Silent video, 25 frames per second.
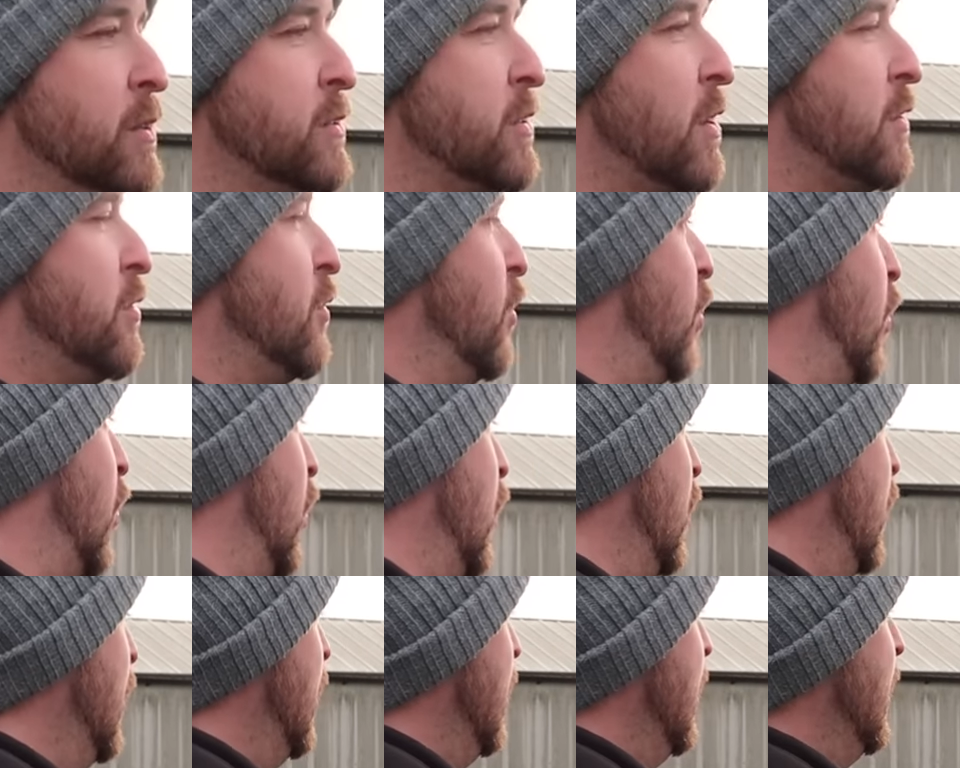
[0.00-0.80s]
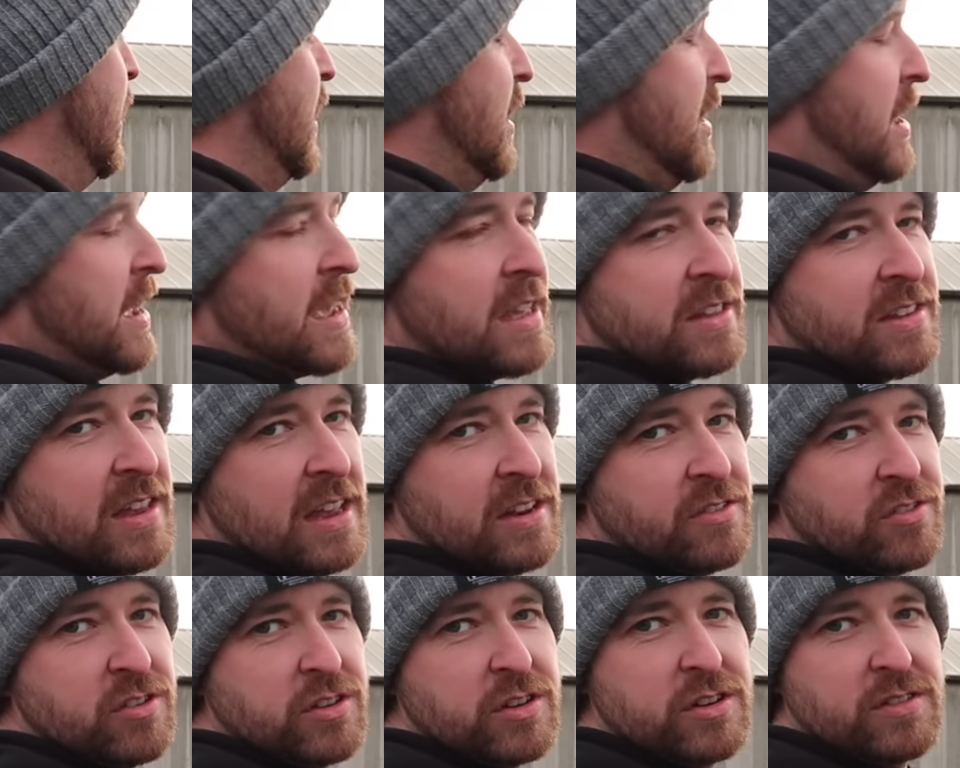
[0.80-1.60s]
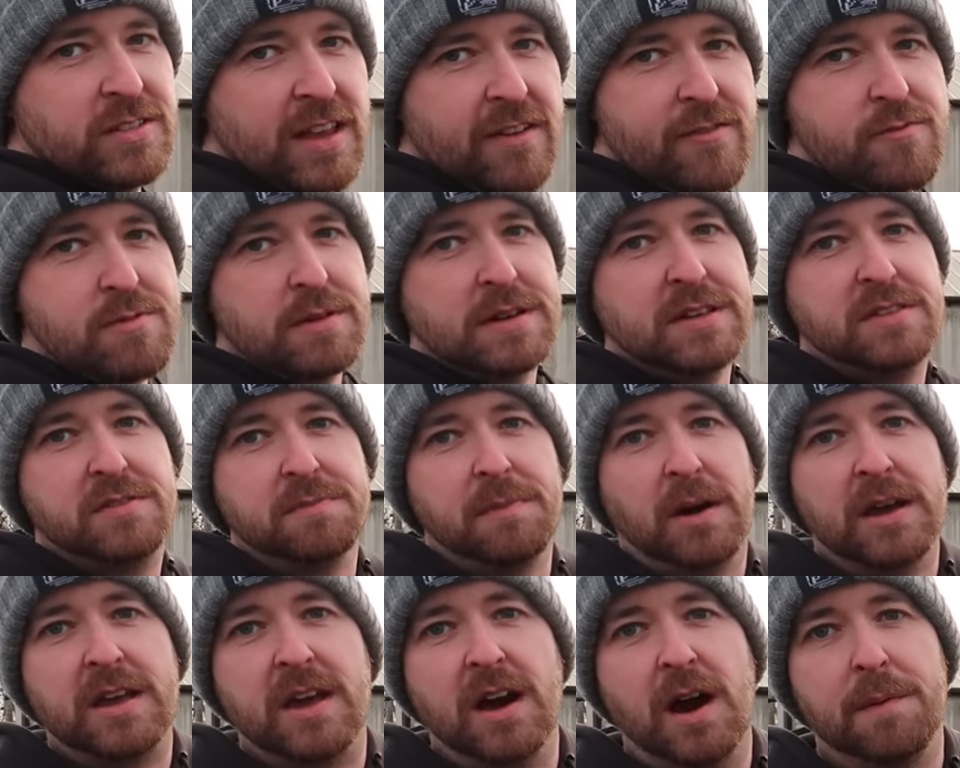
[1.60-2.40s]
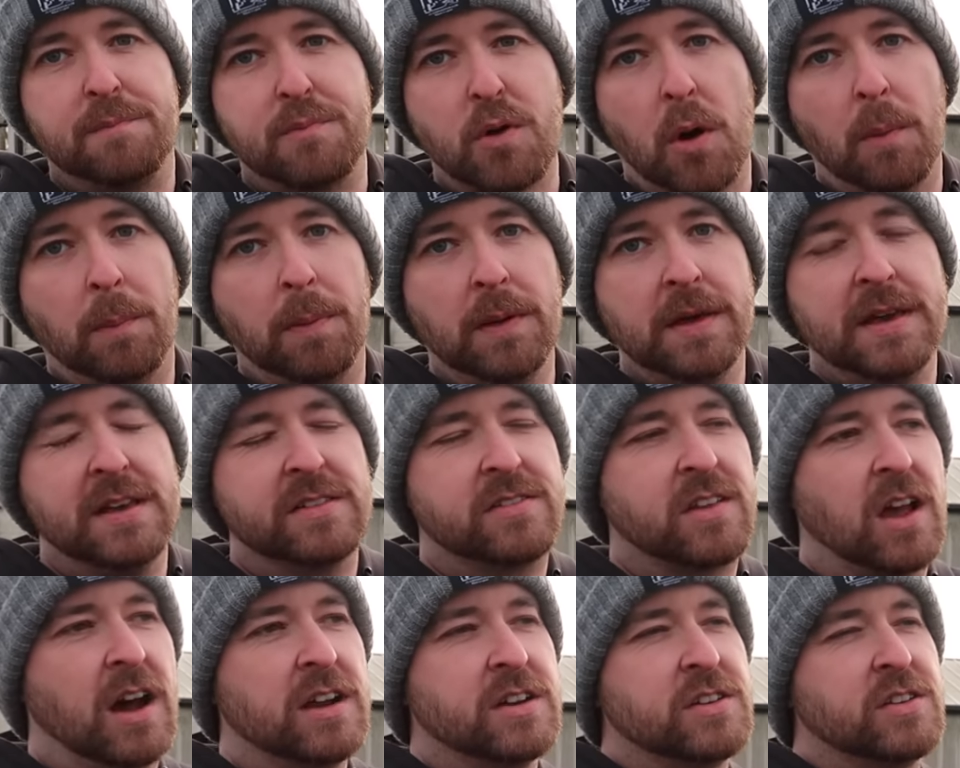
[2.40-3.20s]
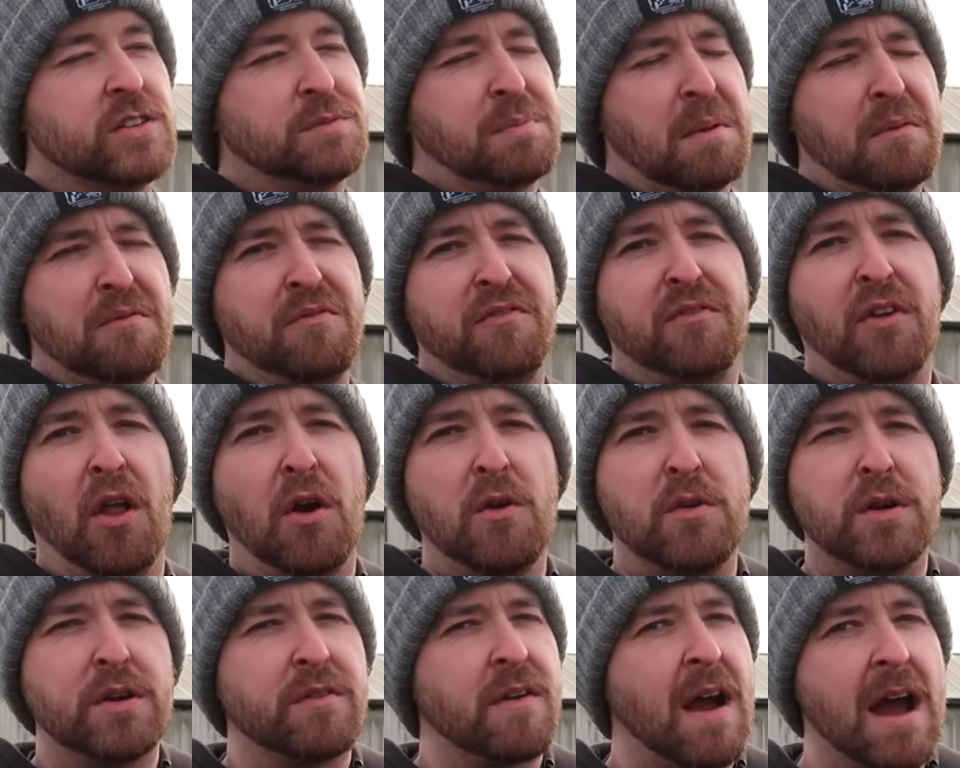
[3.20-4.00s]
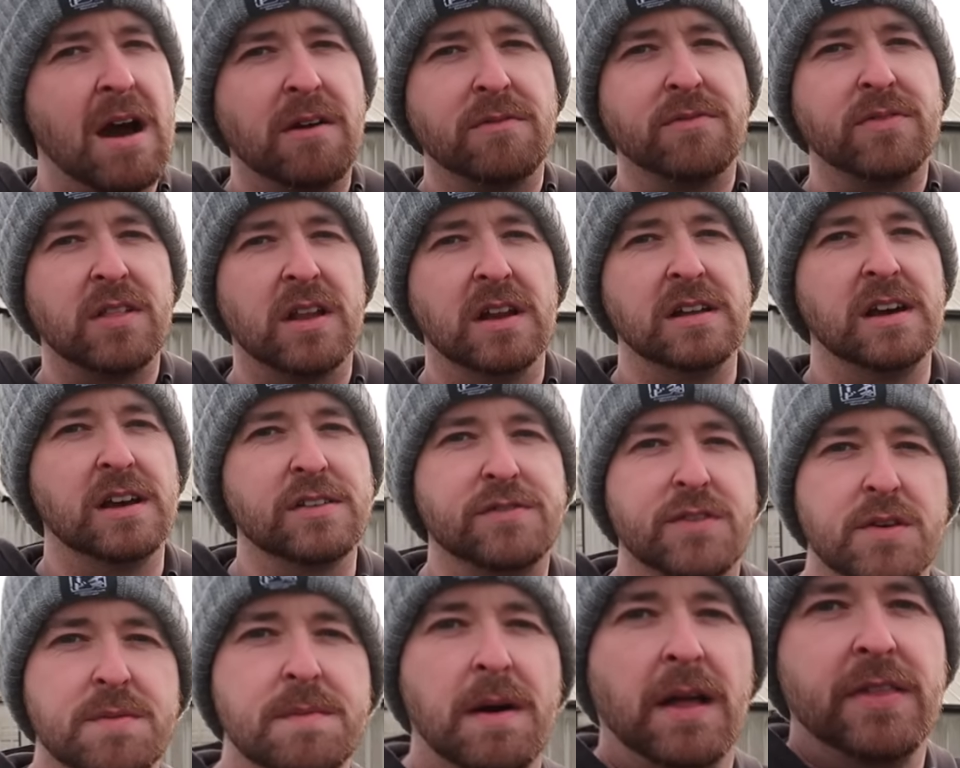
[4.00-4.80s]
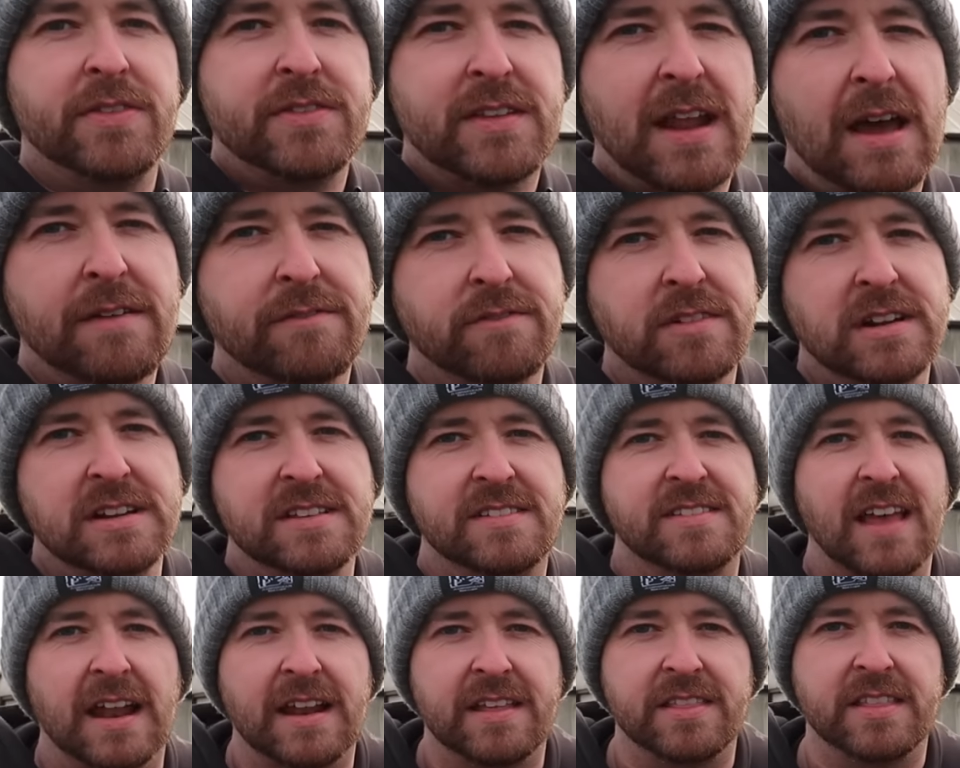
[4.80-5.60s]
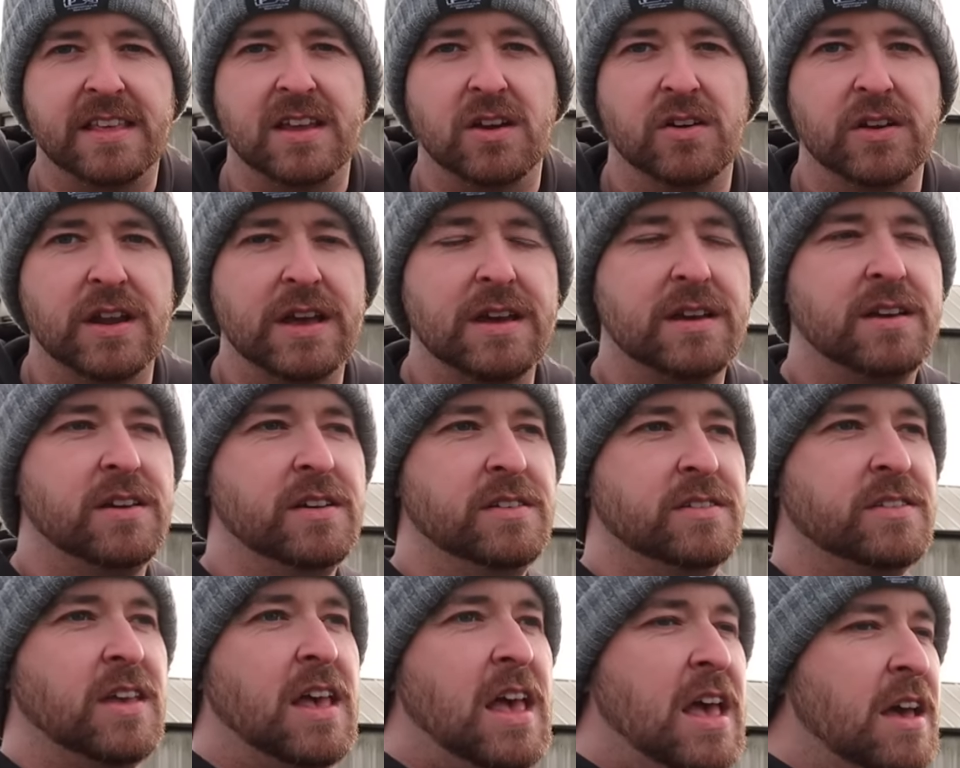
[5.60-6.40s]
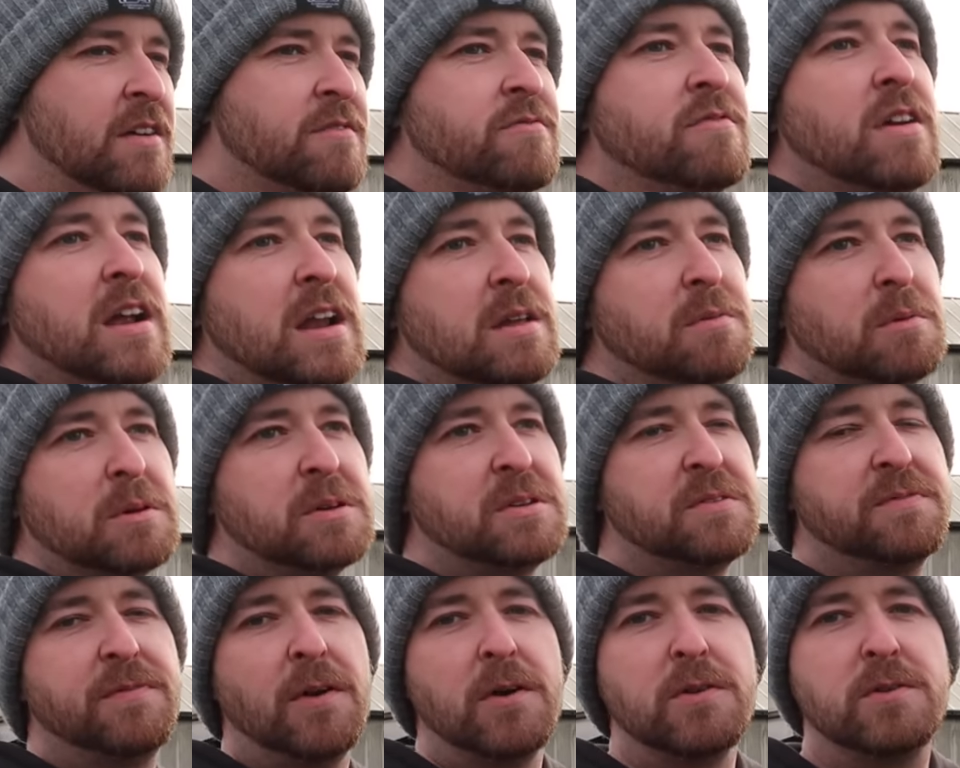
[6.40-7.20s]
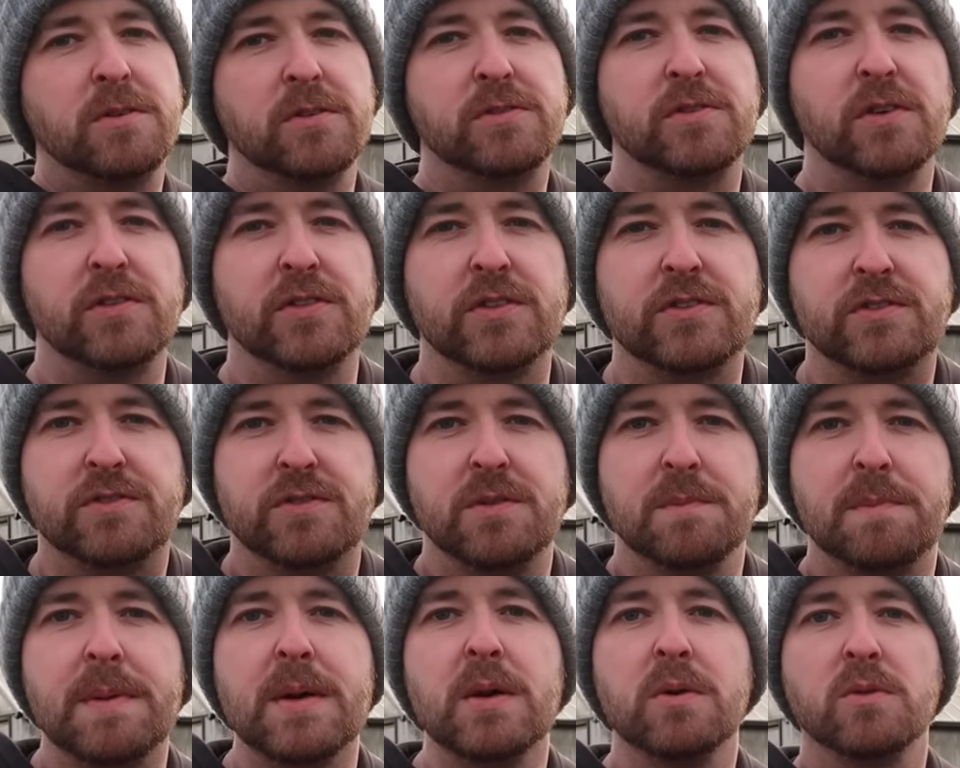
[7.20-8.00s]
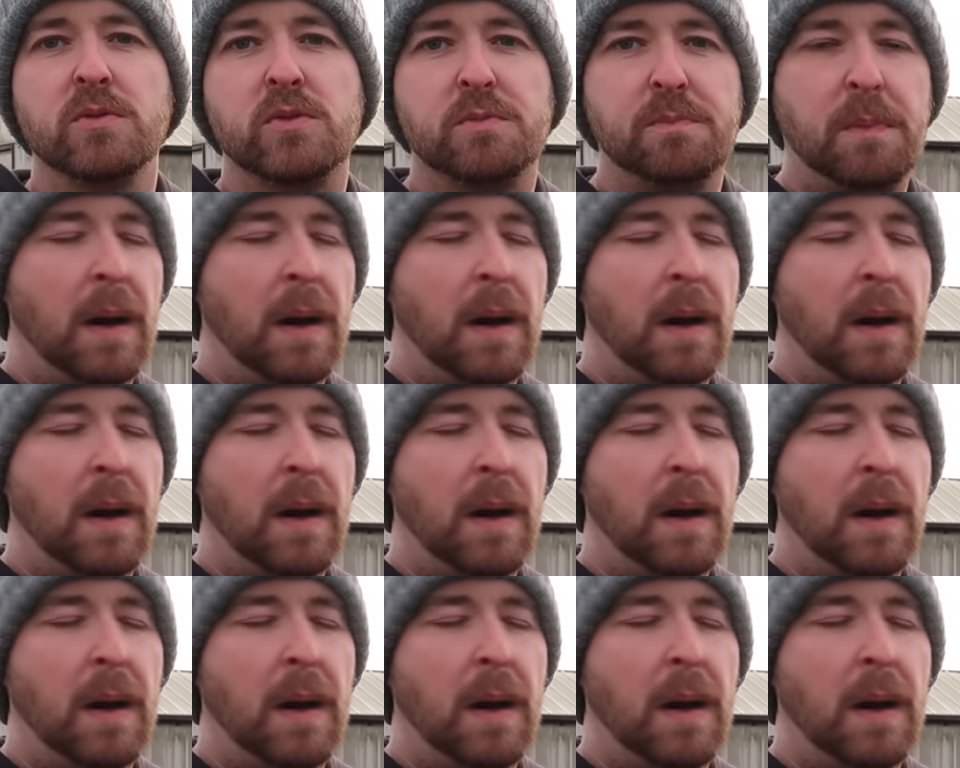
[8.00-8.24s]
also thought I get to introduce everybody to my car properly. It's kind of just been floating around for the last few months and I haven't really said anything on it because I really wanted to focus on the builds,